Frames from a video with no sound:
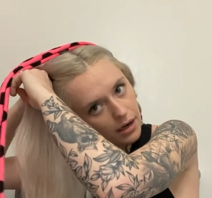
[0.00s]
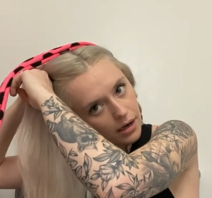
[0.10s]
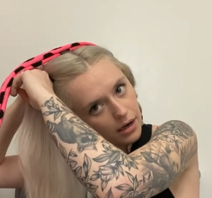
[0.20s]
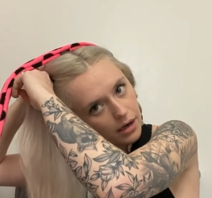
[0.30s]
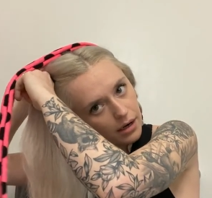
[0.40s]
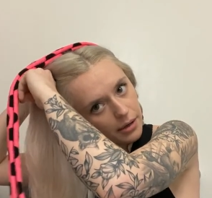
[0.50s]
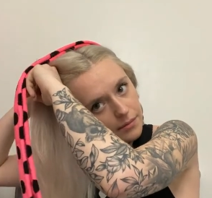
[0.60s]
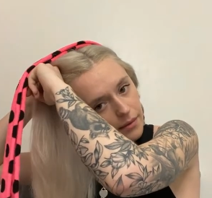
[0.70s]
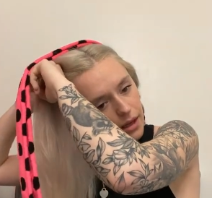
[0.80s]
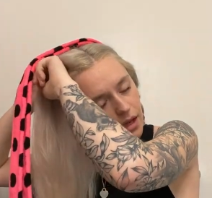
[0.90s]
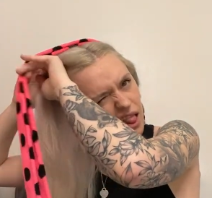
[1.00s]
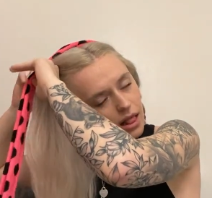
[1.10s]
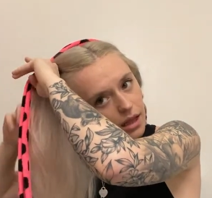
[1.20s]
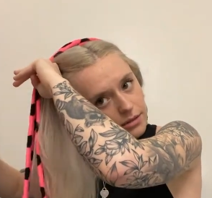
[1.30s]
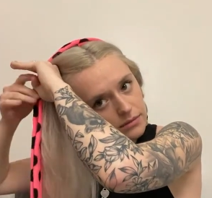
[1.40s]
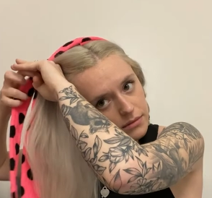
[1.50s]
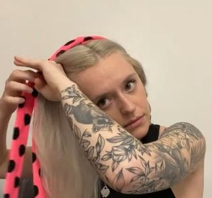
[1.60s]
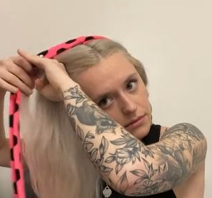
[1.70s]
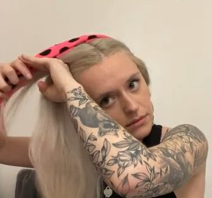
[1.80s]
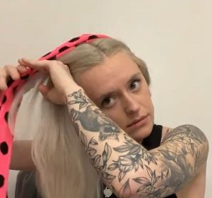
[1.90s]

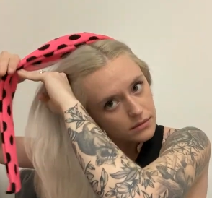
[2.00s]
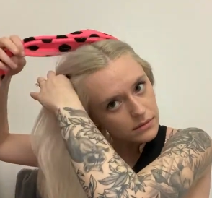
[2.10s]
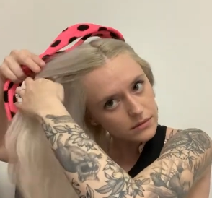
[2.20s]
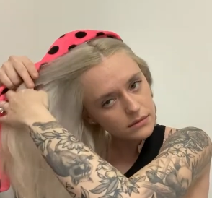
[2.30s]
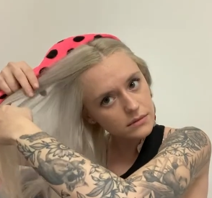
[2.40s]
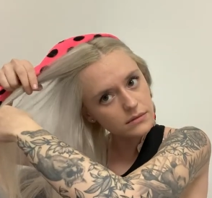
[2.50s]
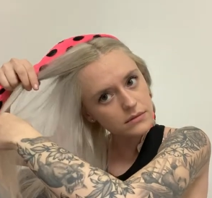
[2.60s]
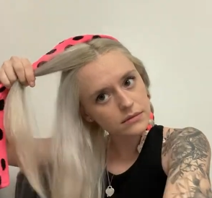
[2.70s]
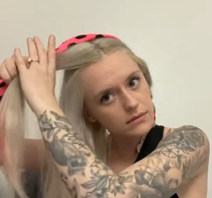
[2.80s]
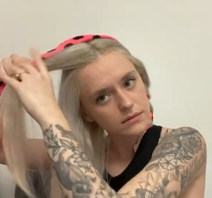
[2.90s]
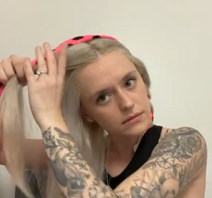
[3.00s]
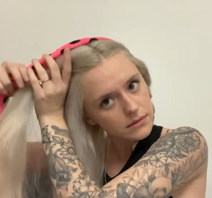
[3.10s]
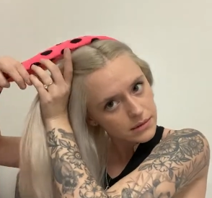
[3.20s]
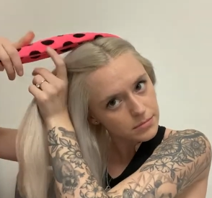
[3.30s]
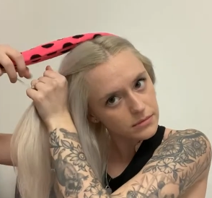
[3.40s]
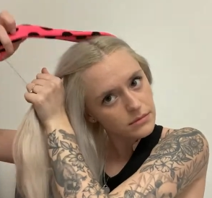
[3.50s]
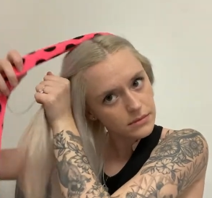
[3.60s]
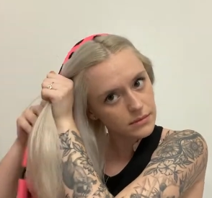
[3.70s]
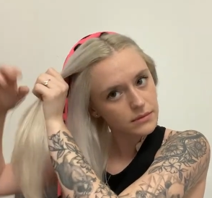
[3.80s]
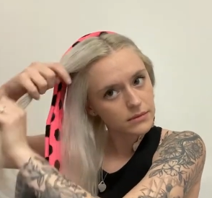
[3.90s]

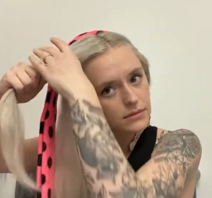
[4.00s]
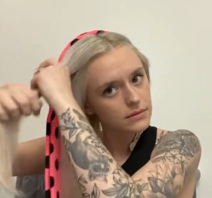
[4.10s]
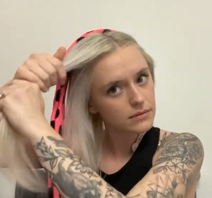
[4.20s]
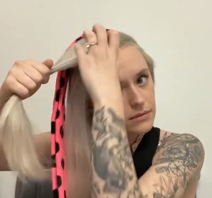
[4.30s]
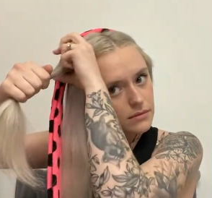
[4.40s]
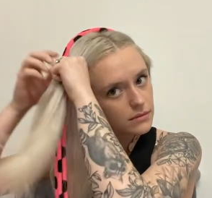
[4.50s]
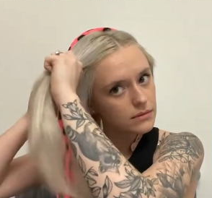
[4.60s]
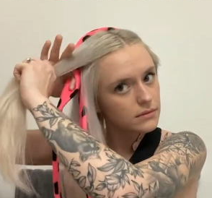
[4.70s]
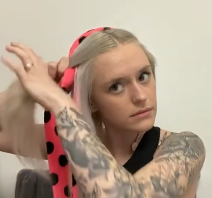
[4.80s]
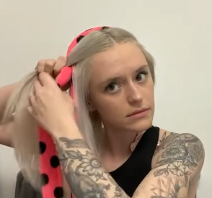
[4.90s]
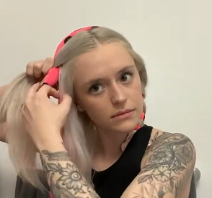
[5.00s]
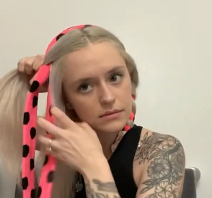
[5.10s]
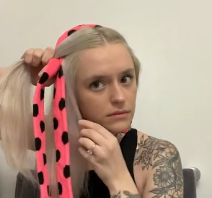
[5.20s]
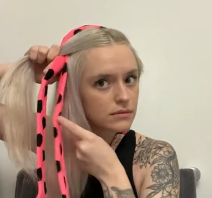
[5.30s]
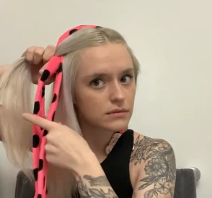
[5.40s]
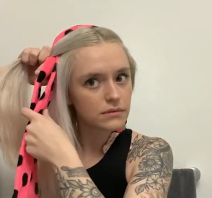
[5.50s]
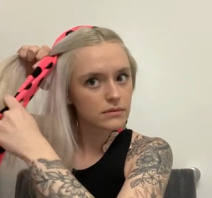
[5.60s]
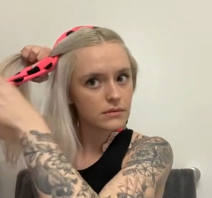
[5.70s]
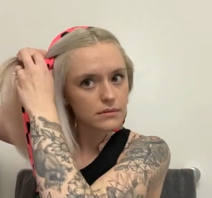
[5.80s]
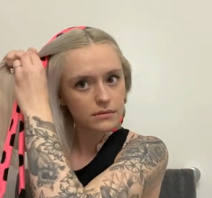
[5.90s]

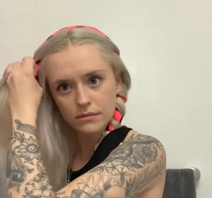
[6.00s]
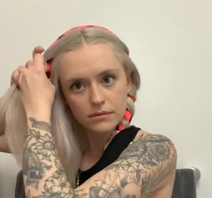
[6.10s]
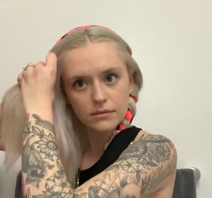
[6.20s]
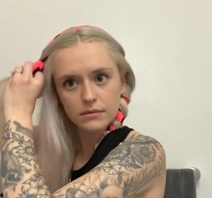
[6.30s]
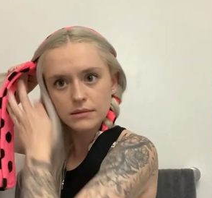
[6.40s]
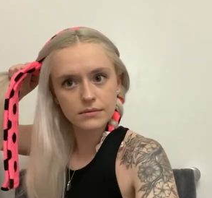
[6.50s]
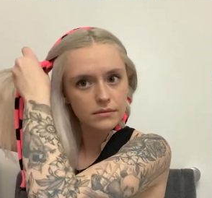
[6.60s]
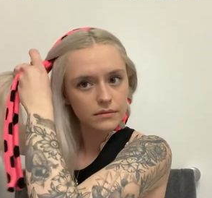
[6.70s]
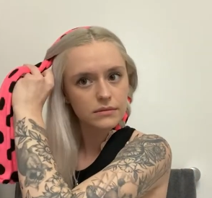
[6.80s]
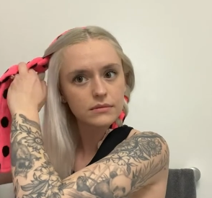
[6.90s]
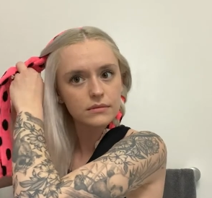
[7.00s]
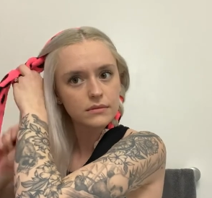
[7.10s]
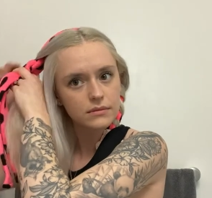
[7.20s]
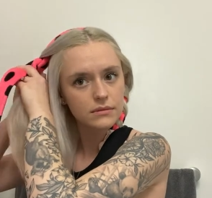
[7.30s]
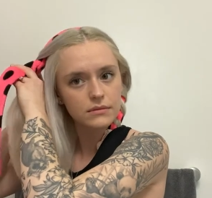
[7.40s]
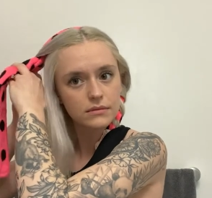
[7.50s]
No one is speaking in this clip.